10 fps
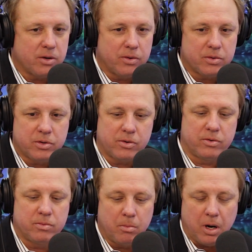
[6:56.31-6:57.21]
Are there
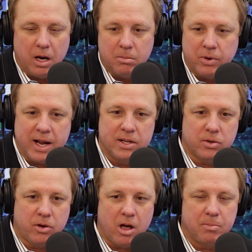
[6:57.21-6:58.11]
certain uh, brands
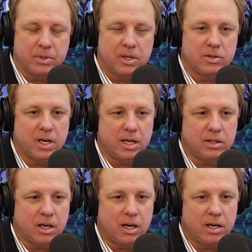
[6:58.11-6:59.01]
or companies
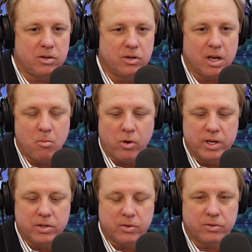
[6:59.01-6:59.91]
that uh, you get more
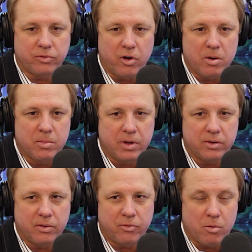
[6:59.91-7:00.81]
interest from
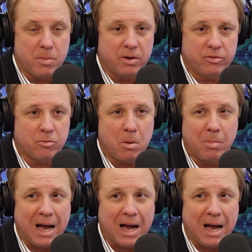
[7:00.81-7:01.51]
uh, from a, uh, from a